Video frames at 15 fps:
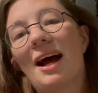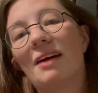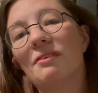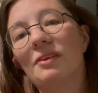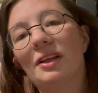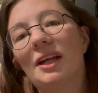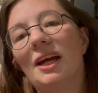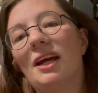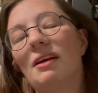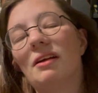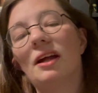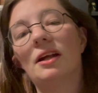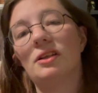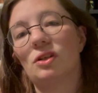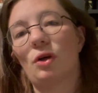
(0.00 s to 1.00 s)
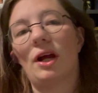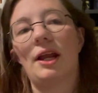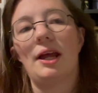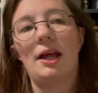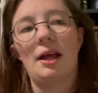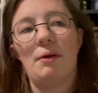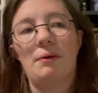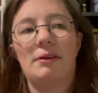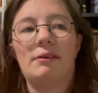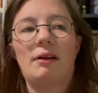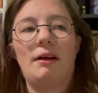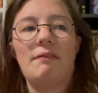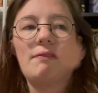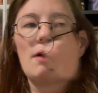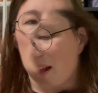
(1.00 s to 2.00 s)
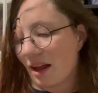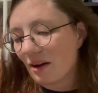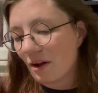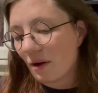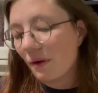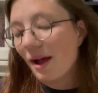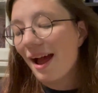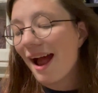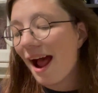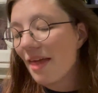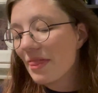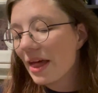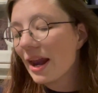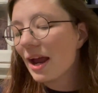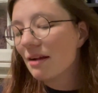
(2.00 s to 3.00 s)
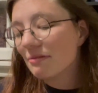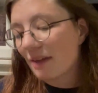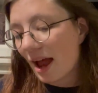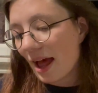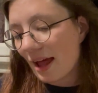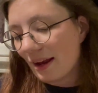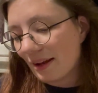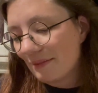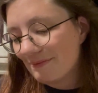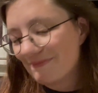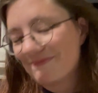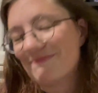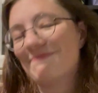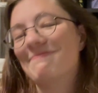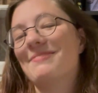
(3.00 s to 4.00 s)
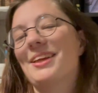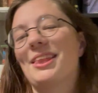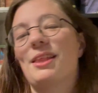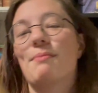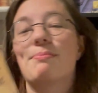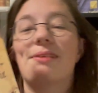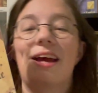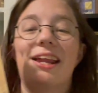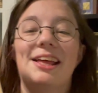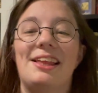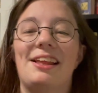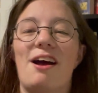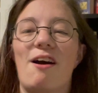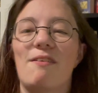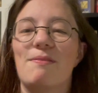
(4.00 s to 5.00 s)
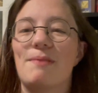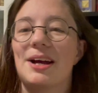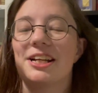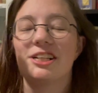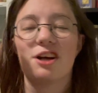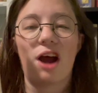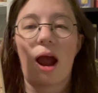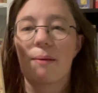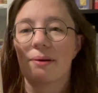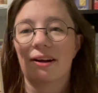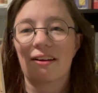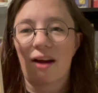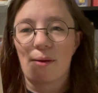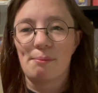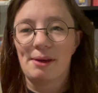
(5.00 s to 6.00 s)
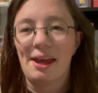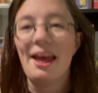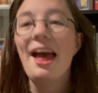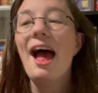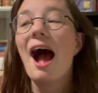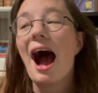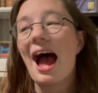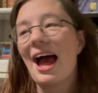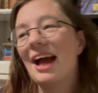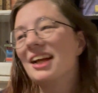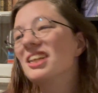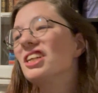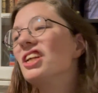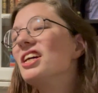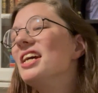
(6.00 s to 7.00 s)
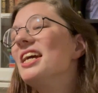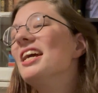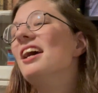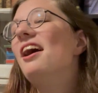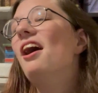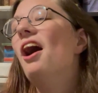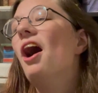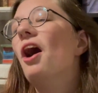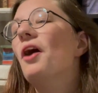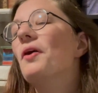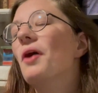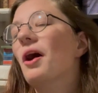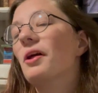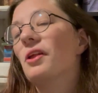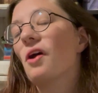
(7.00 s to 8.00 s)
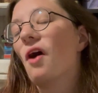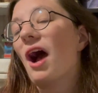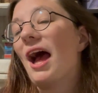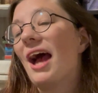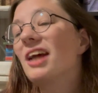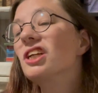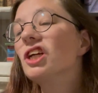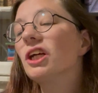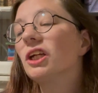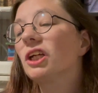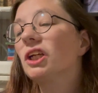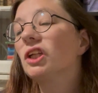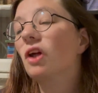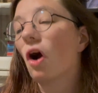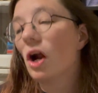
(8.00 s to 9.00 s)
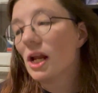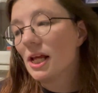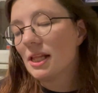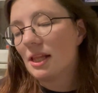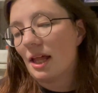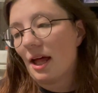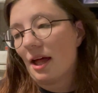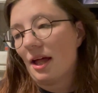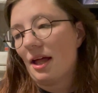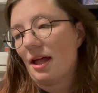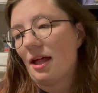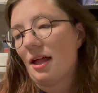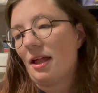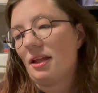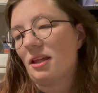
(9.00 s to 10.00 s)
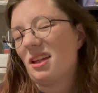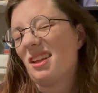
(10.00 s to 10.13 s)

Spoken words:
really enjoyed it. It was really fun. And then I read The Blade Itself by Joe Abercrombie. I actually started this